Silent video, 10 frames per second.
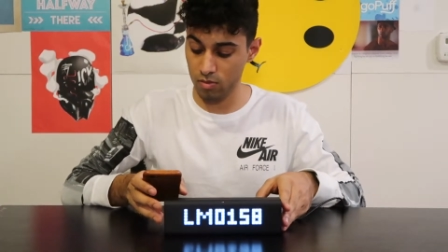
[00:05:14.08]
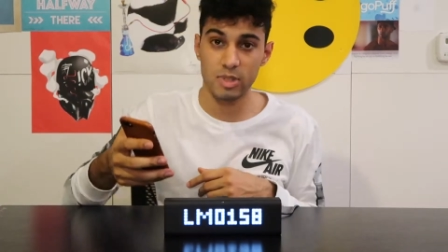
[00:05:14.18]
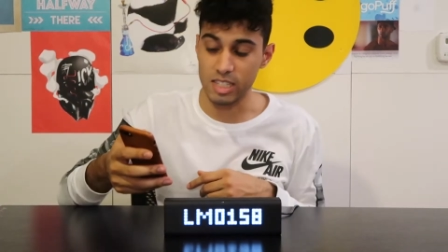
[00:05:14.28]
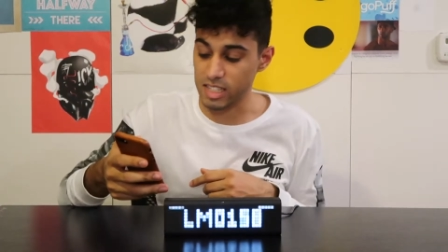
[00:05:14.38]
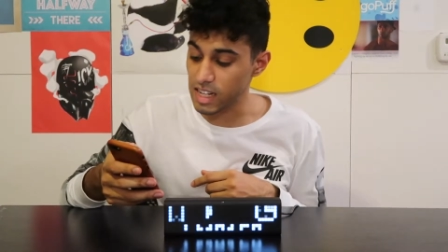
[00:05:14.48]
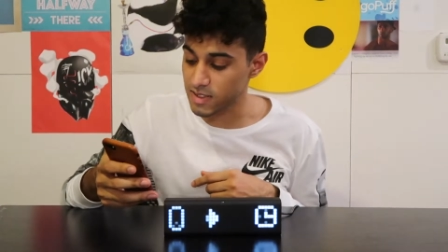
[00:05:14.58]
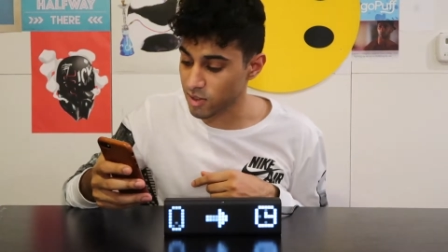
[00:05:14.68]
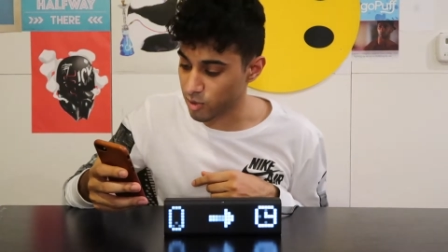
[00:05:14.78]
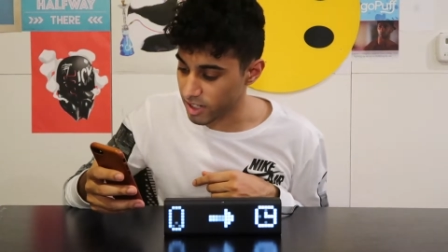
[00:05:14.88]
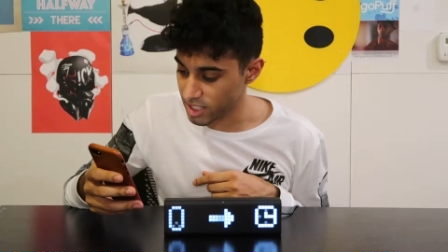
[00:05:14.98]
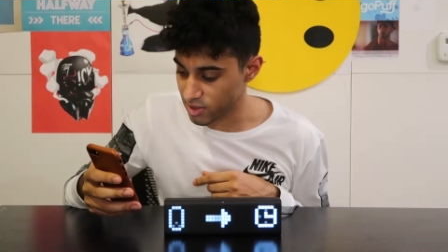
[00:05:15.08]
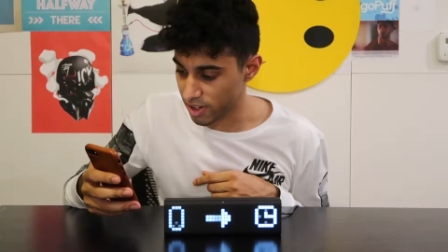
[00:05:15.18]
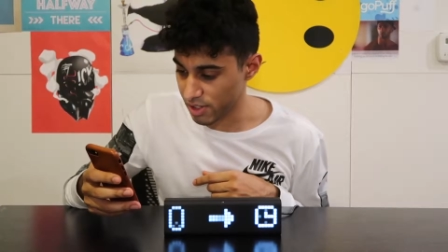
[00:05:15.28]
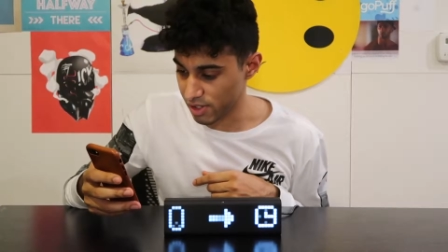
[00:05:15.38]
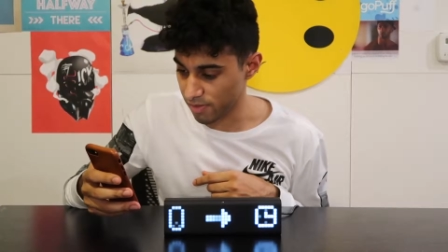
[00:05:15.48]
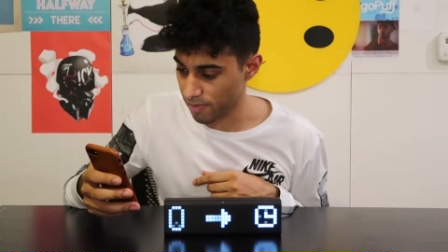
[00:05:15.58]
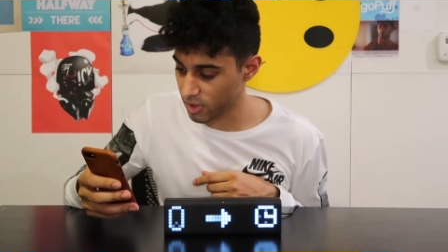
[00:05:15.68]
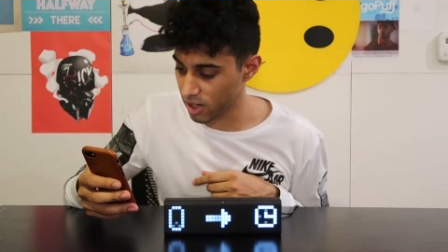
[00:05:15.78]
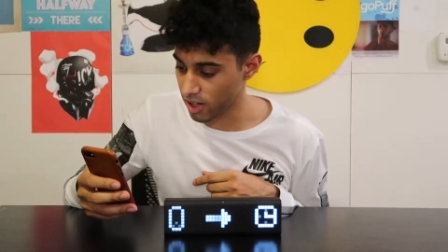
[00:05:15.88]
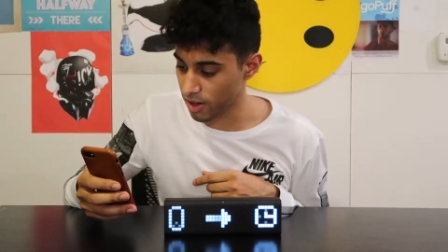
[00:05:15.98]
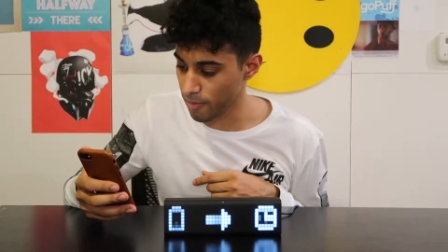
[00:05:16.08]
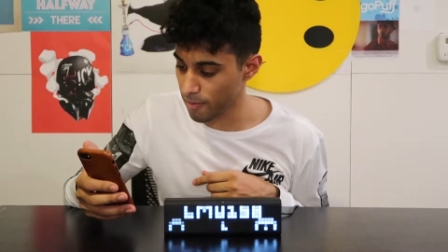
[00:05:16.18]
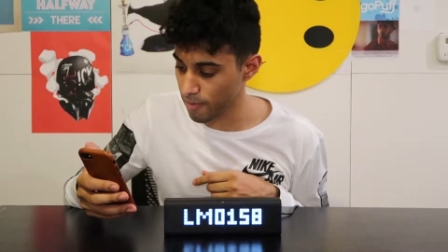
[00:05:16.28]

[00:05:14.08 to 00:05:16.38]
Successful registration, turn up.